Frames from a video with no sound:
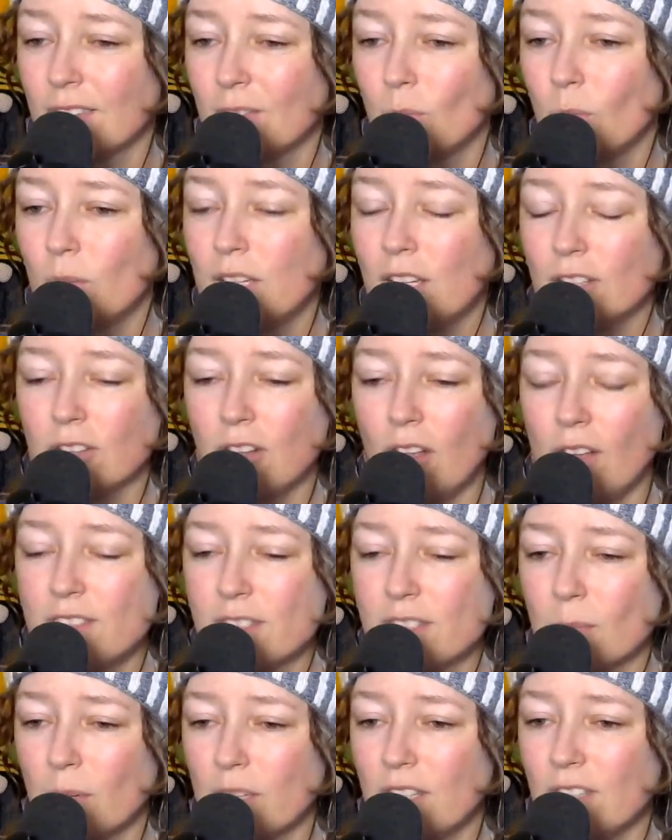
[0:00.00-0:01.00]
When you love
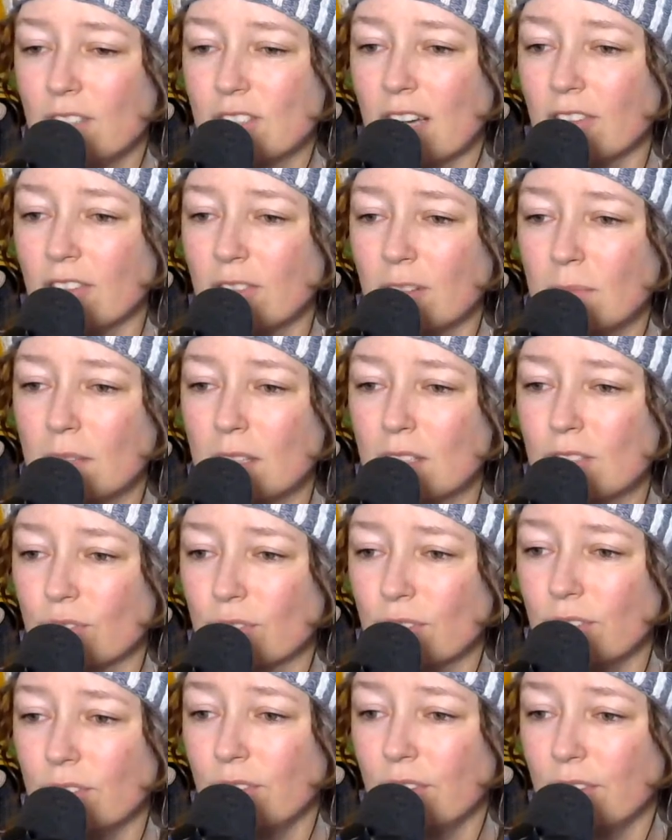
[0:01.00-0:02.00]
someone, you tell them the
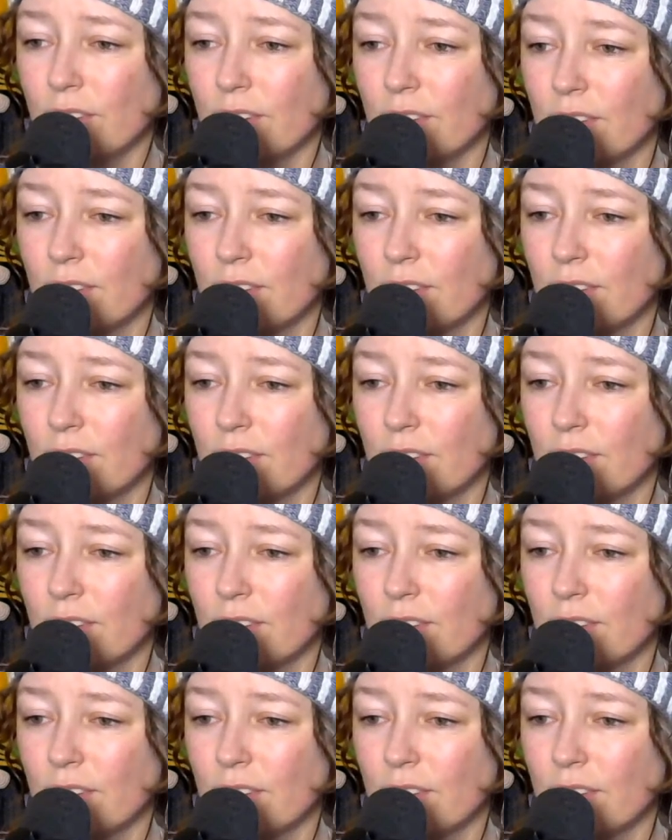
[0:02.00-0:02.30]
truth.